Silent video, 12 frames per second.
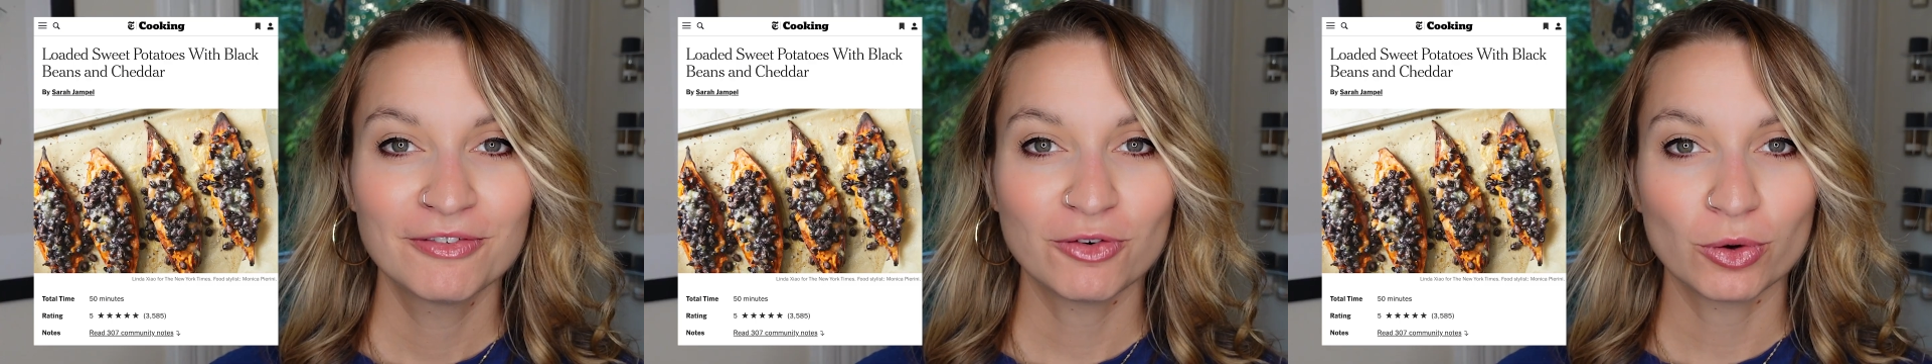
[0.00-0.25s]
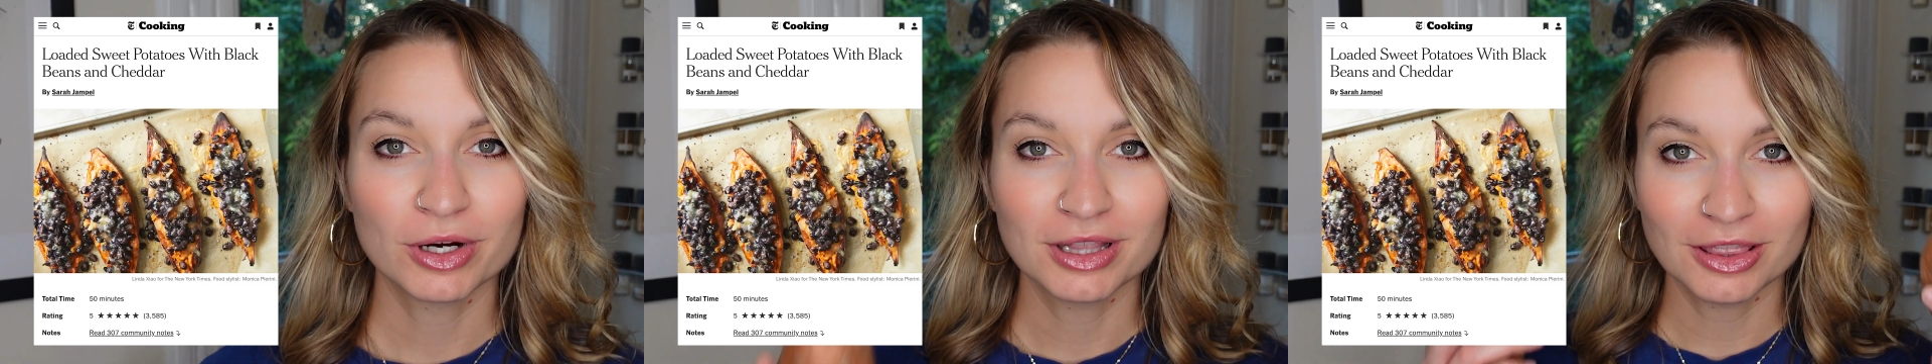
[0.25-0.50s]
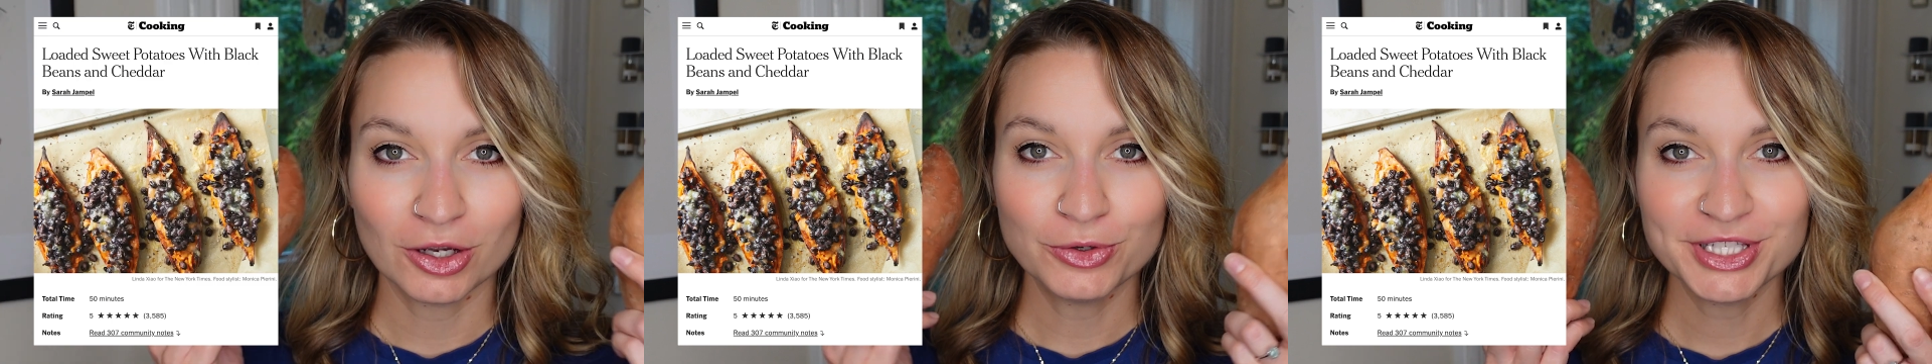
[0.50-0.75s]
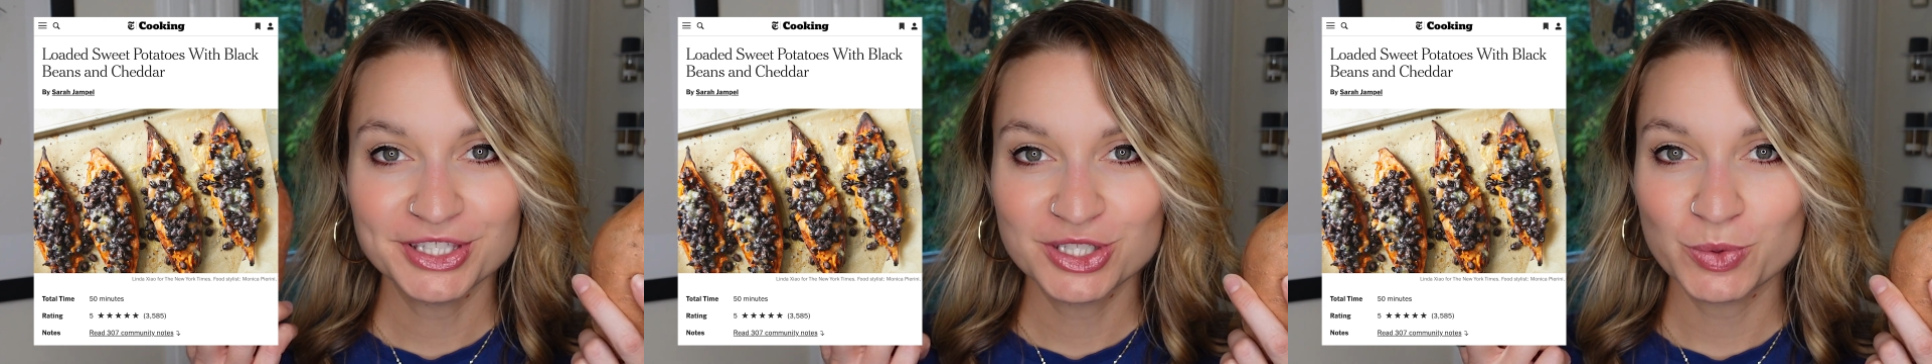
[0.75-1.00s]
for
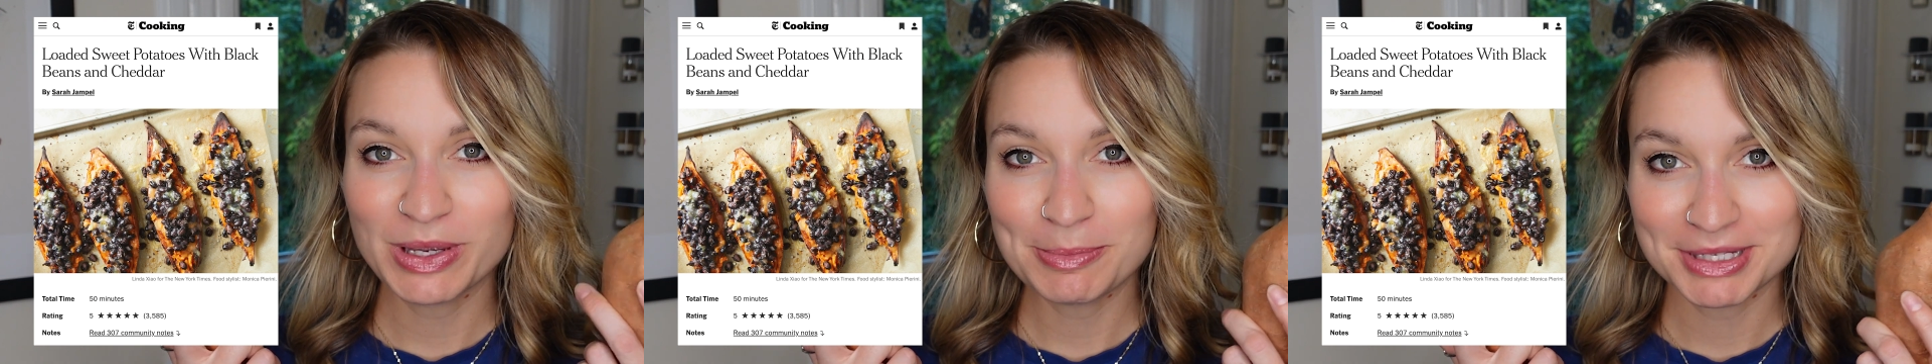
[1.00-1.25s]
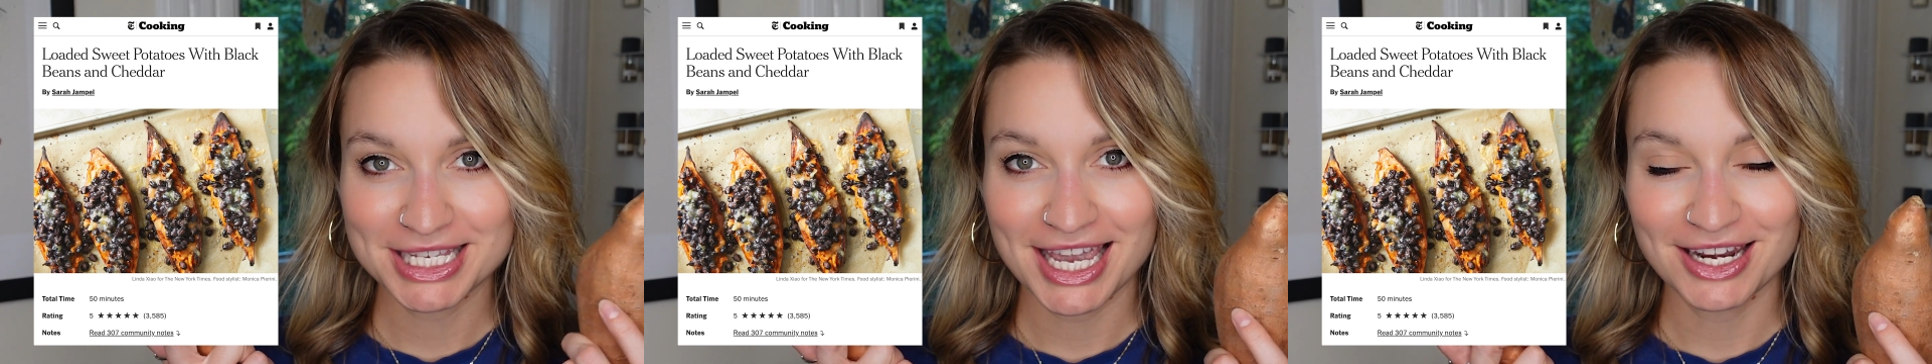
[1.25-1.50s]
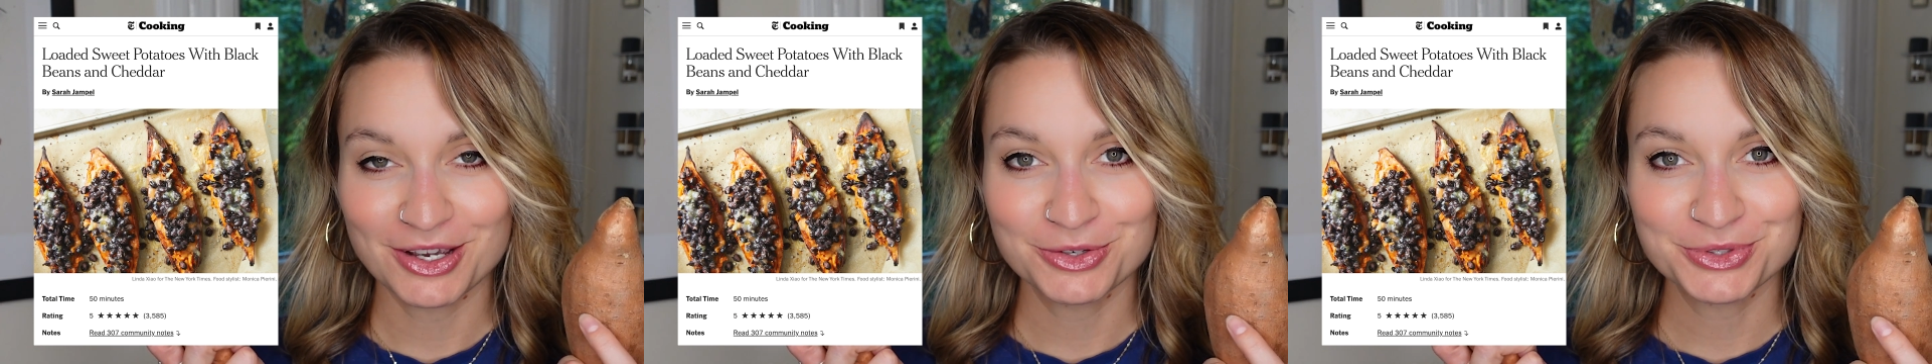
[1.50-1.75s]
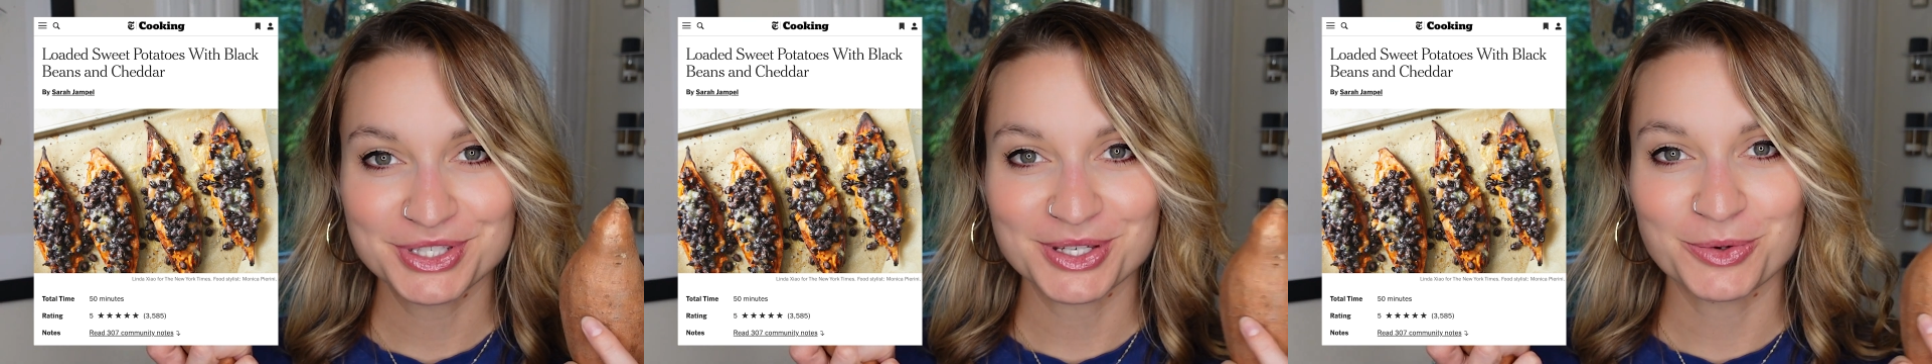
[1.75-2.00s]
loaded sweet
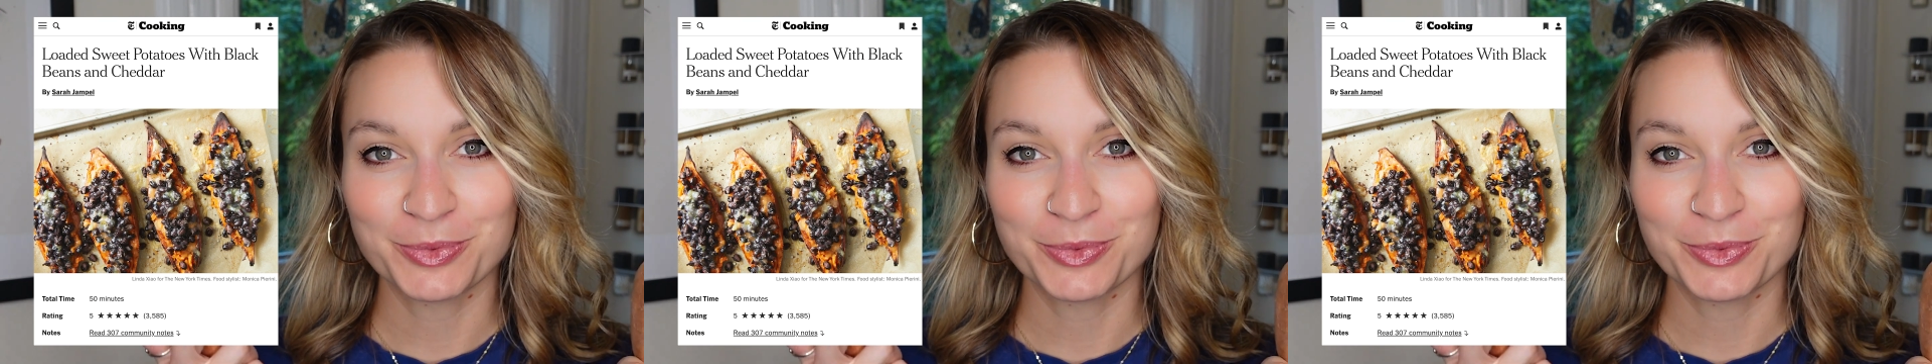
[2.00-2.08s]
potatoes